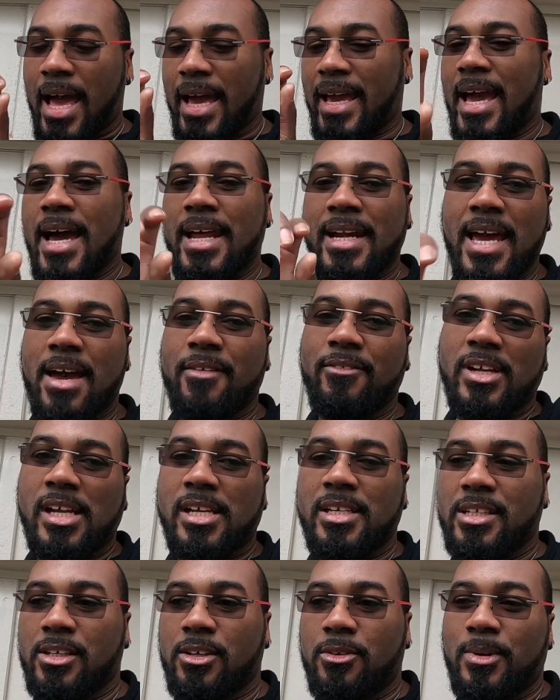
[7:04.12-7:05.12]
kind of have an
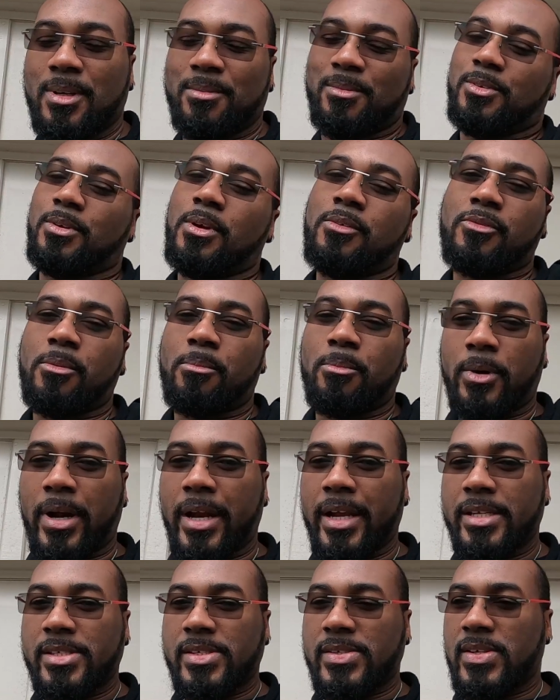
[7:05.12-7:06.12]
idea of what I'm doing for
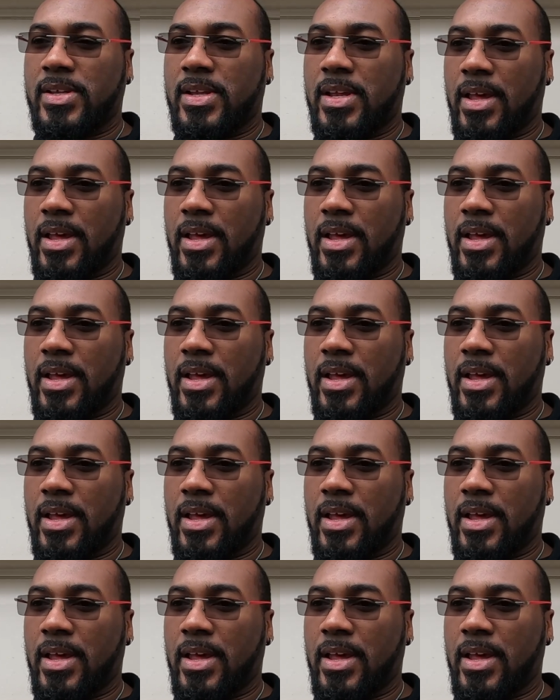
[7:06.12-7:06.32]
brakes.